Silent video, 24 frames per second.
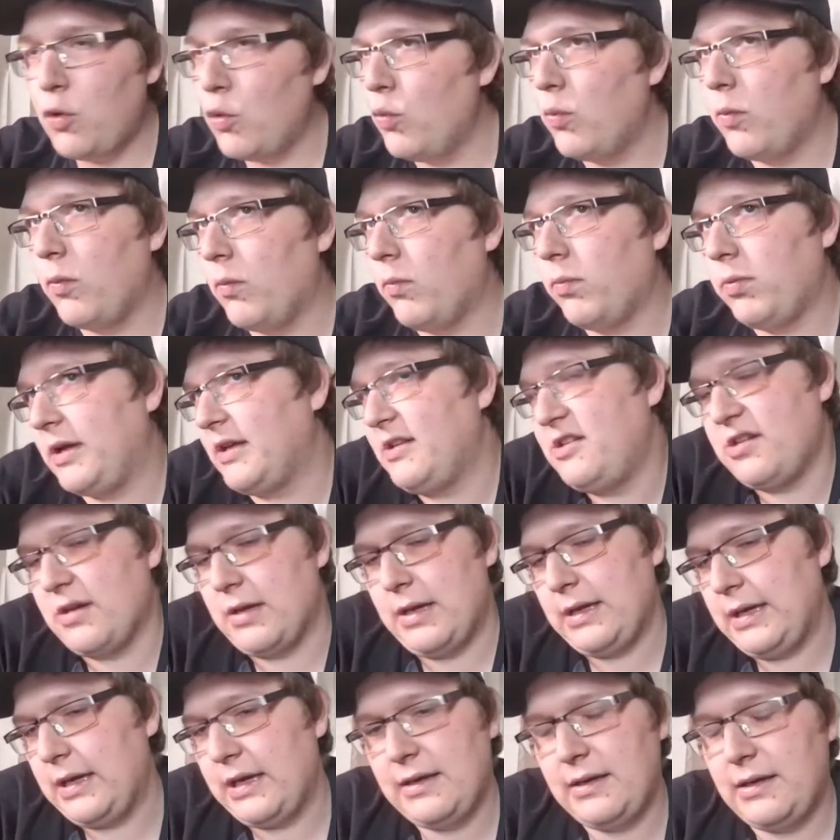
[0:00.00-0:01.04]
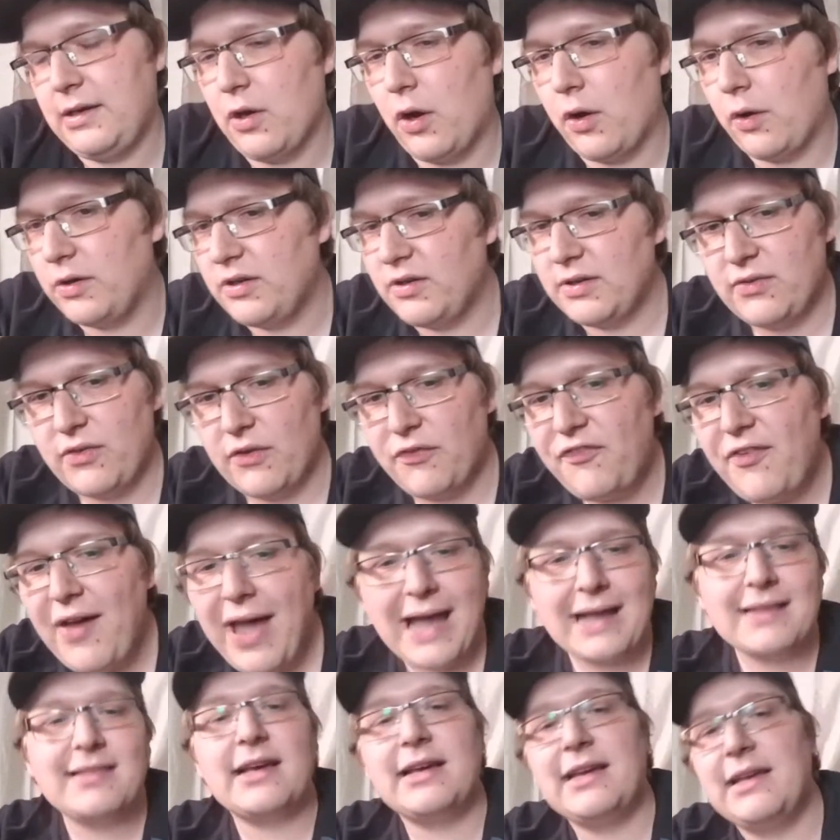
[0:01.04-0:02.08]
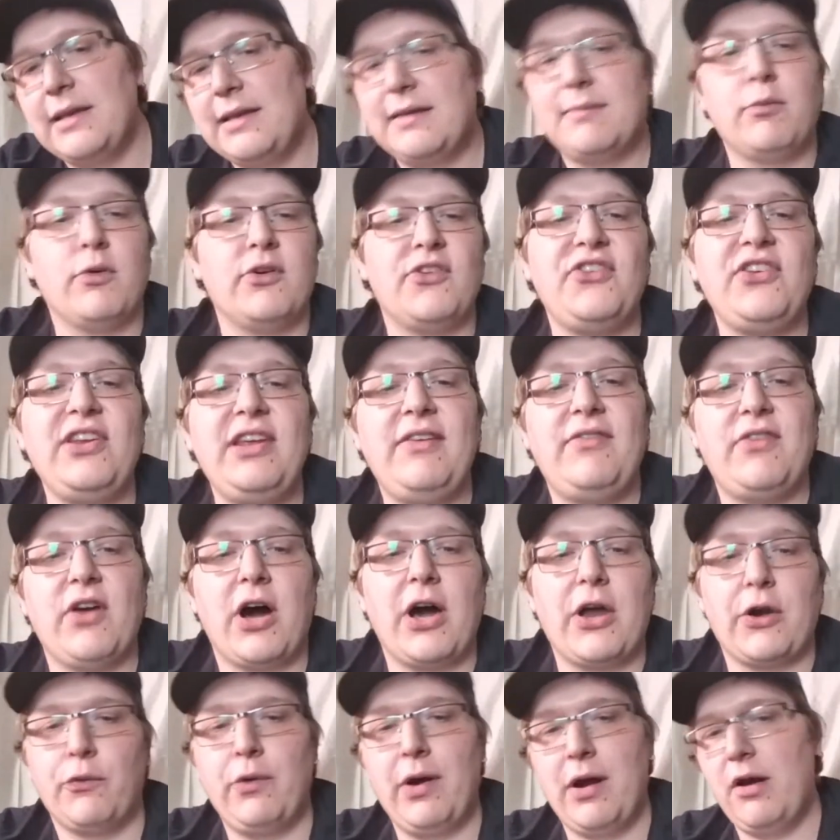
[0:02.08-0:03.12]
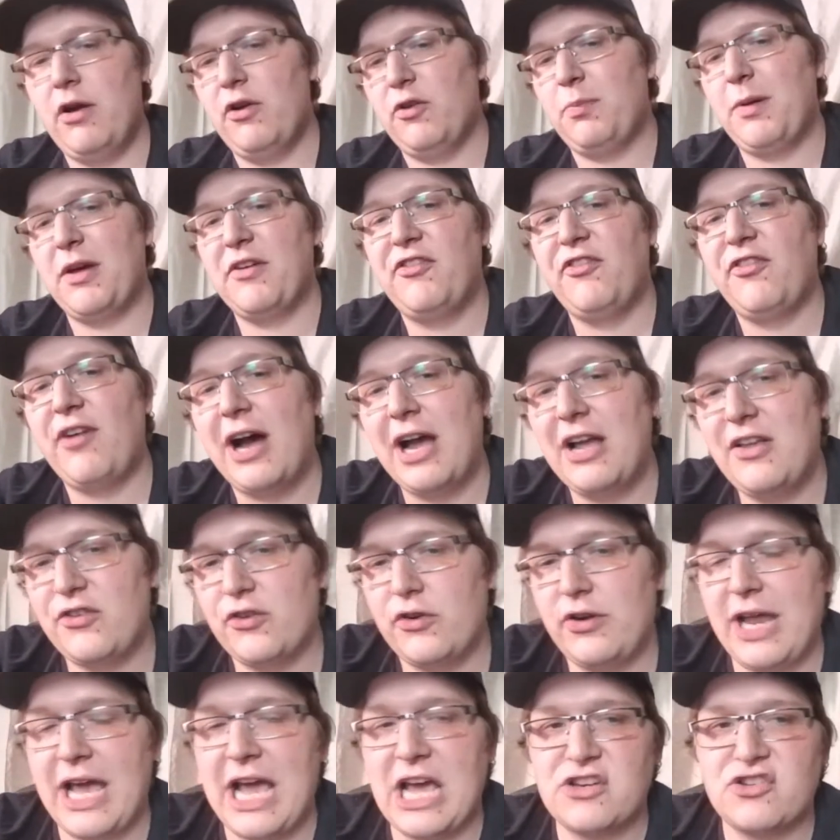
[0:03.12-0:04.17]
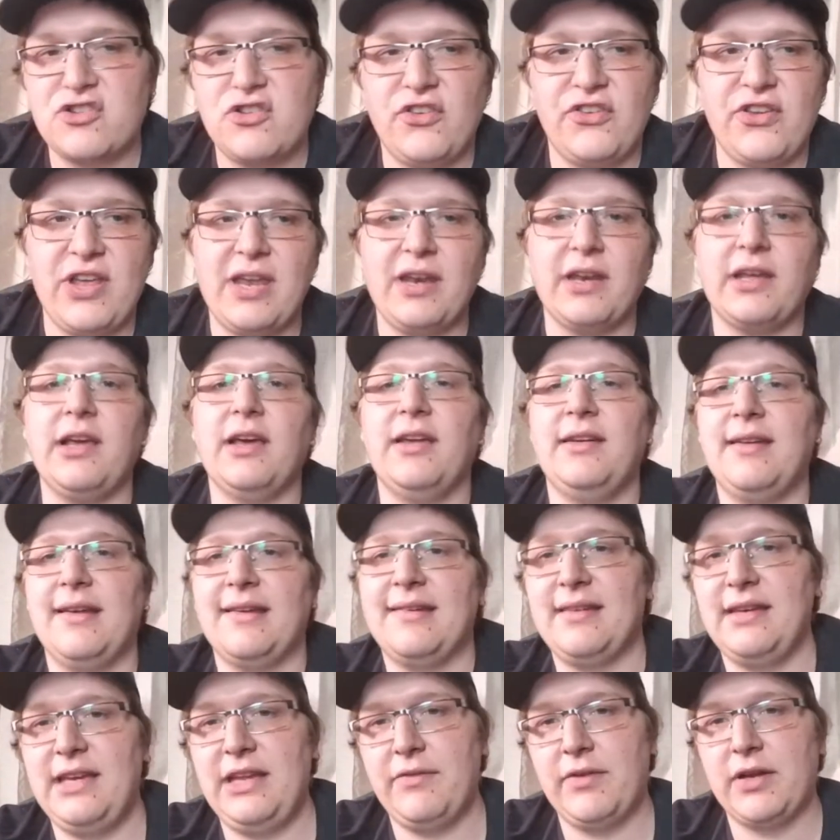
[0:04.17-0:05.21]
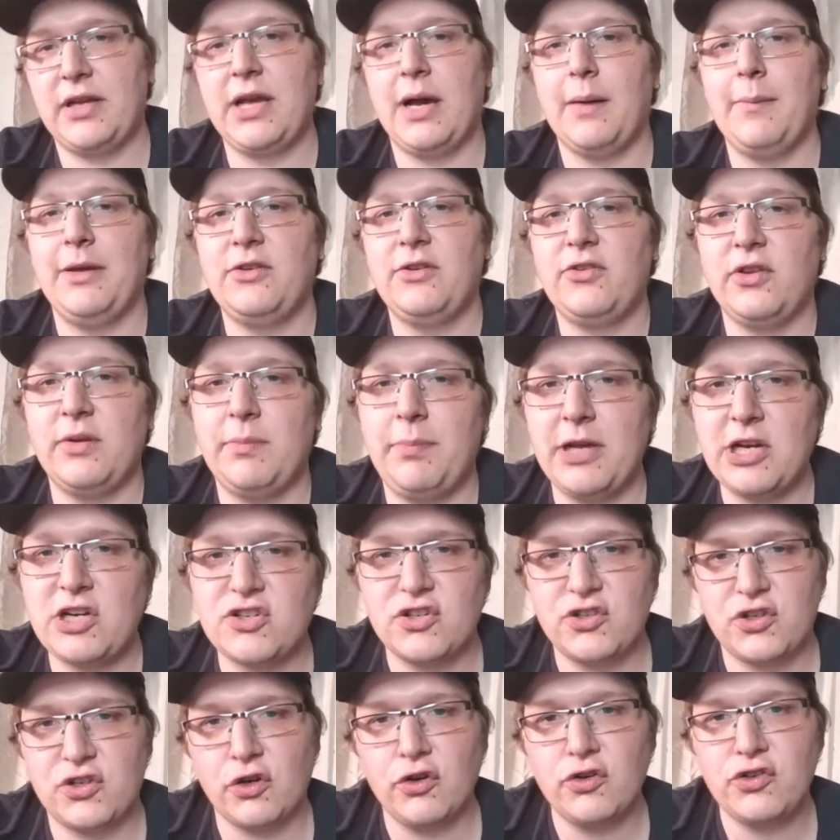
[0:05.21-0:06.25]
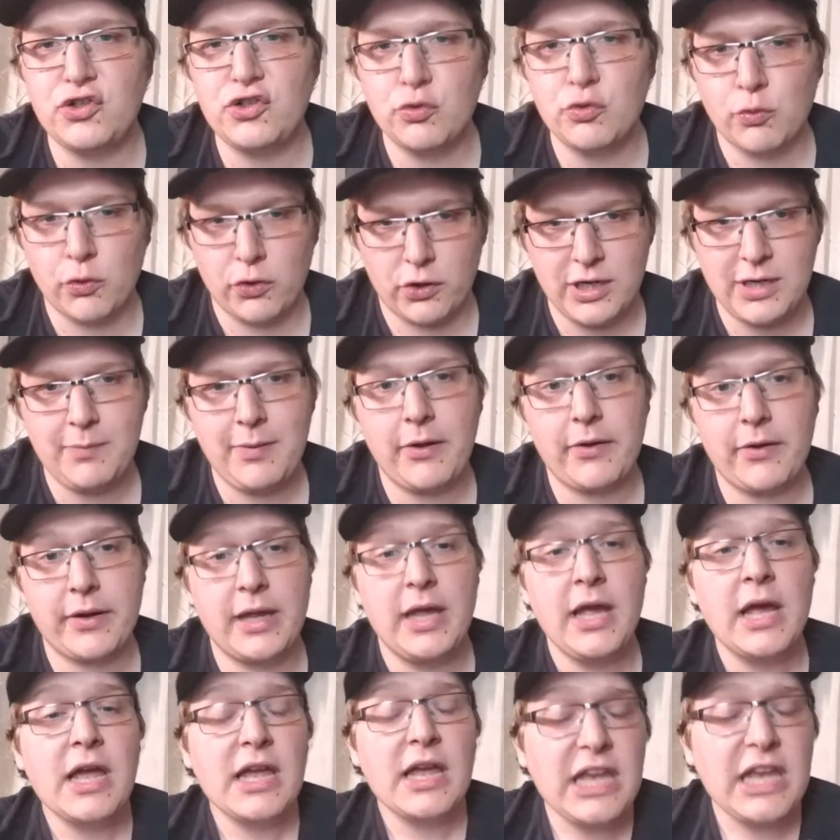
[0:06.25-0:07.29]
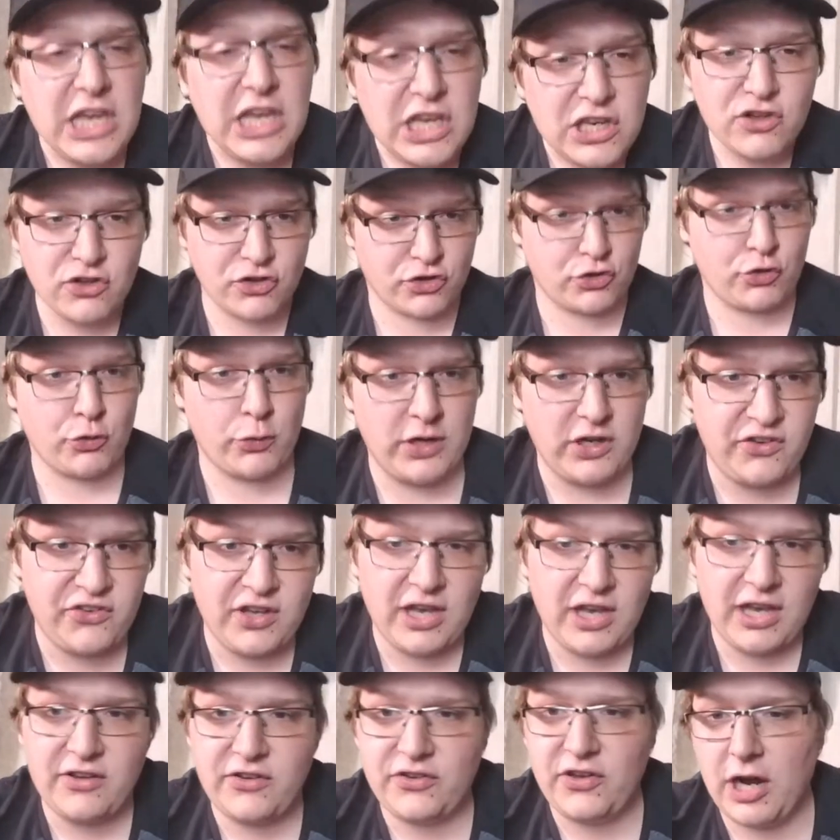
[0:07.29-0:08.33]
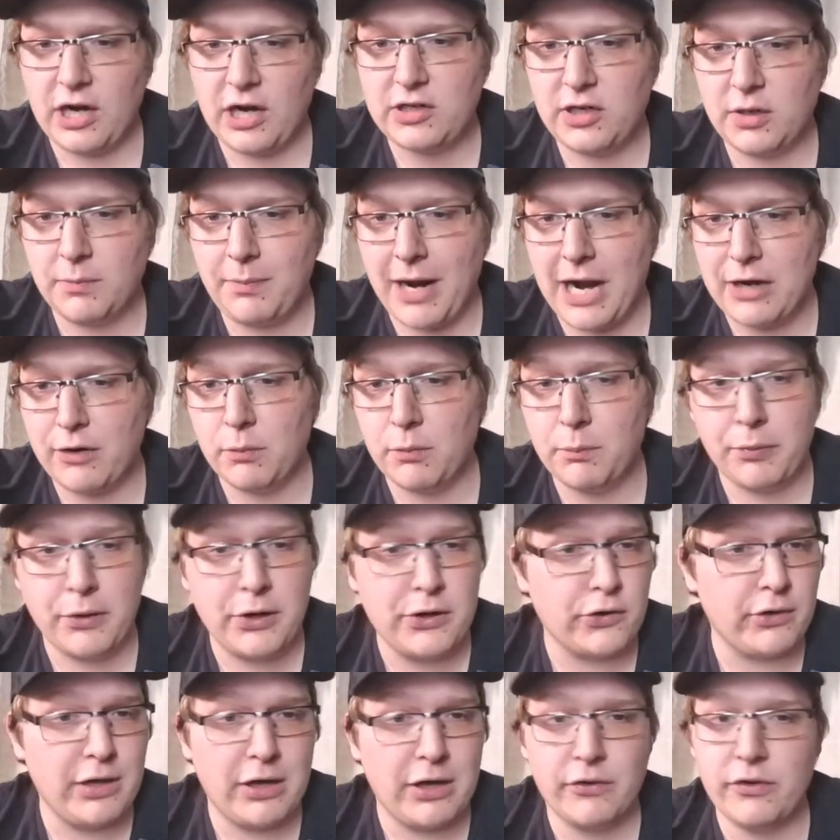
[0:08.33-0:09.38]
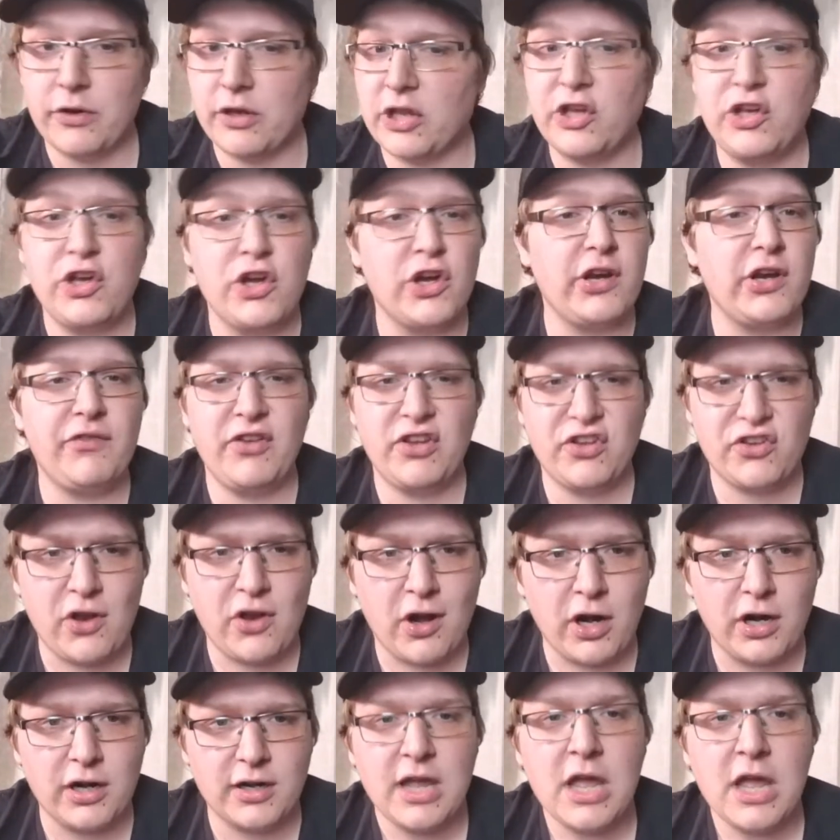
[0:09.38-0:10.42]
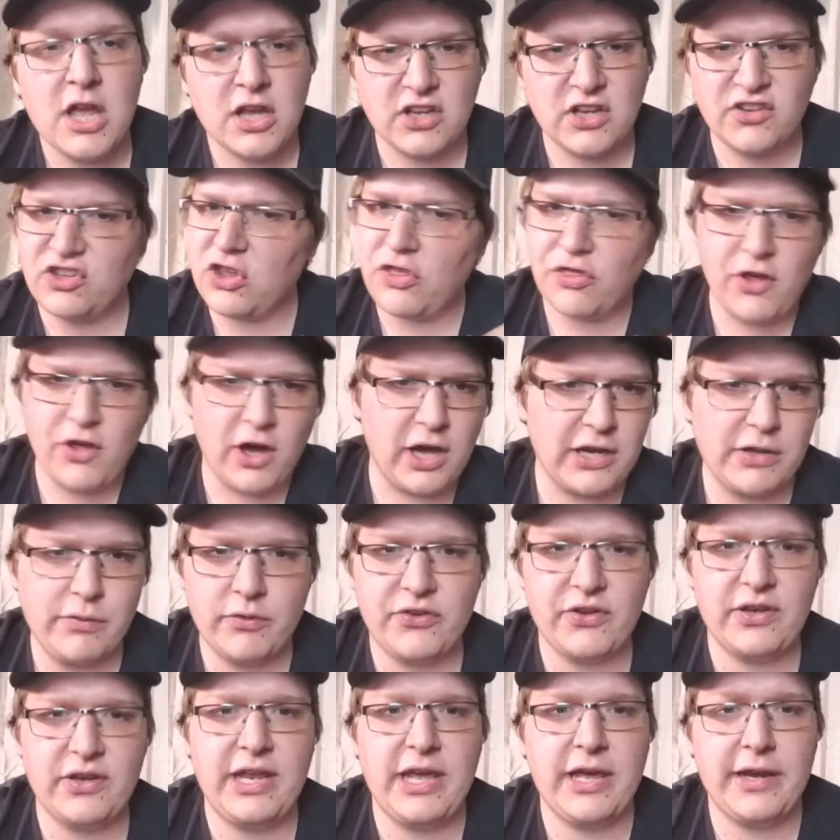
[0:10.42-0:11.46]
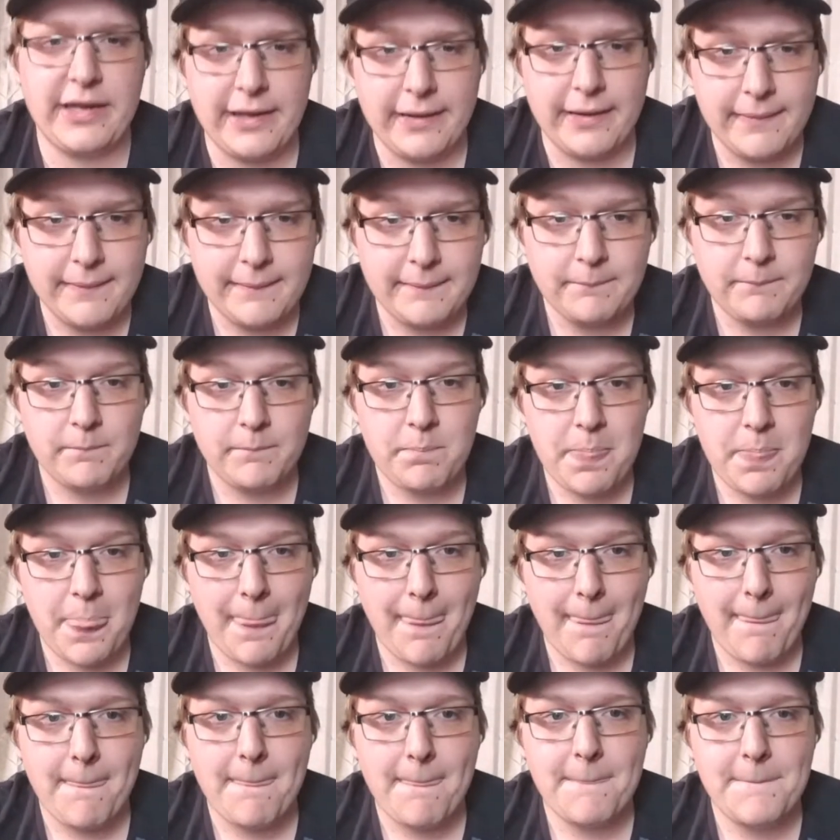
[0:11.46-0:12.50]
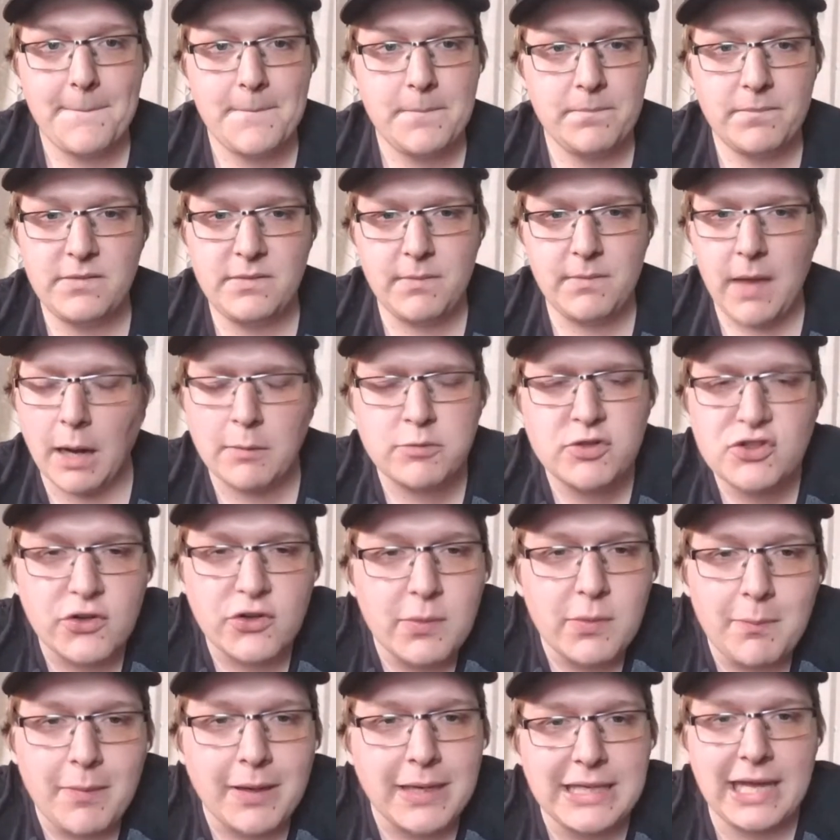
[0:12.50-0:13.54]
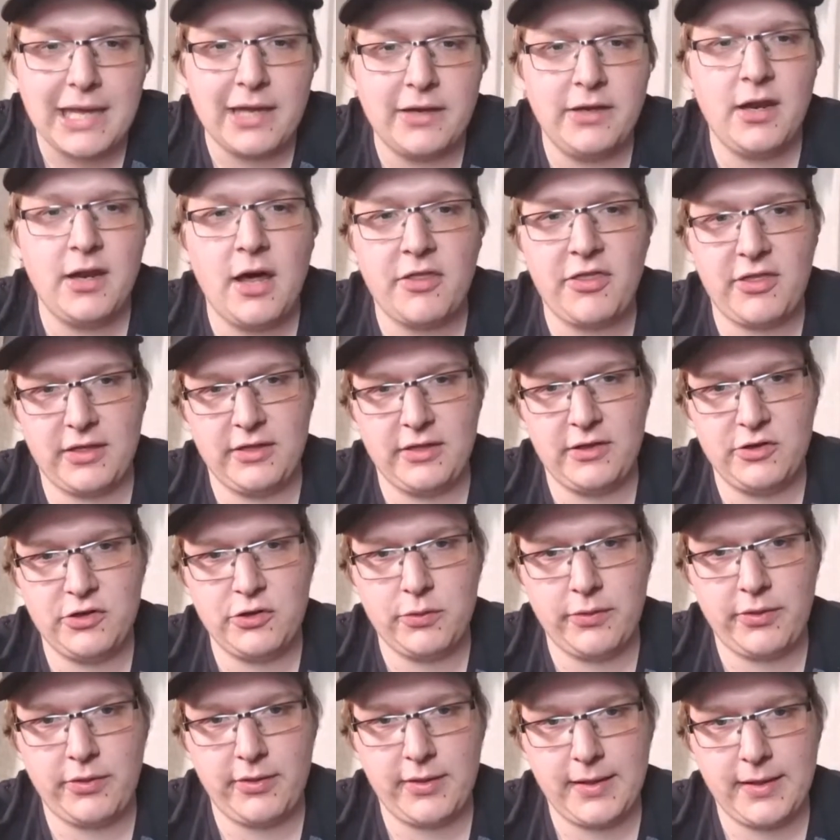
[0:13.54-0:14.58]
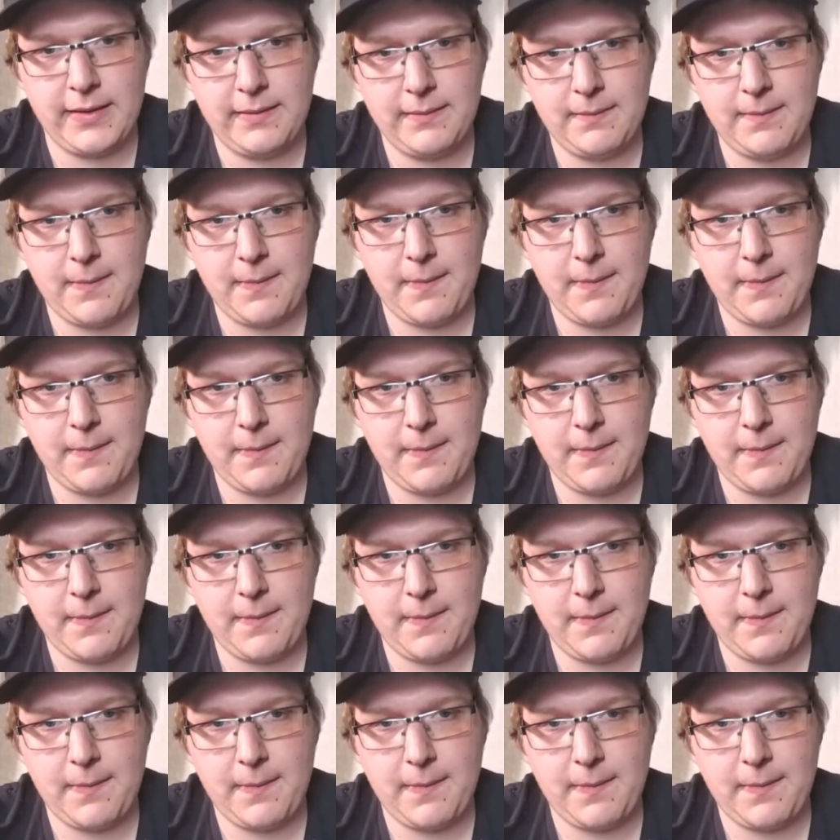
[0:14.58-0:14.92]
who, the fact that he received honorariums by Pfizer and AstraZeneca doesn't even come into the picture. Don't you worry about it. He just criticized Dr. Byram Brittle out of the good of his heart because he thought he was an idiot. I'm sure the money had nothing to do with it.